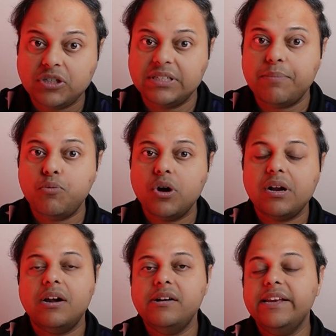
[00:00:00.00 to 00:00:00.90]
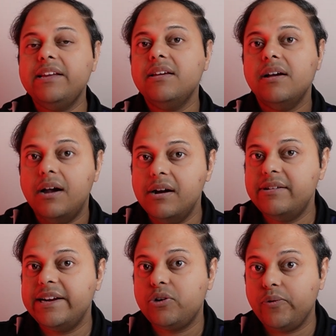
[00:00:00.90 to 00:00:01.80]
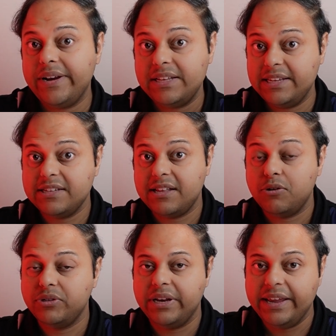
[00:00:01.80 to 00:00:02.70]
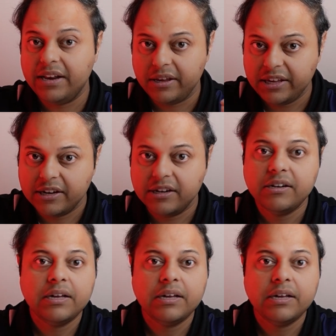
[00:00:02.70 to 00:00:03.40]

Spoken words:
someone earning 126,000 in a year,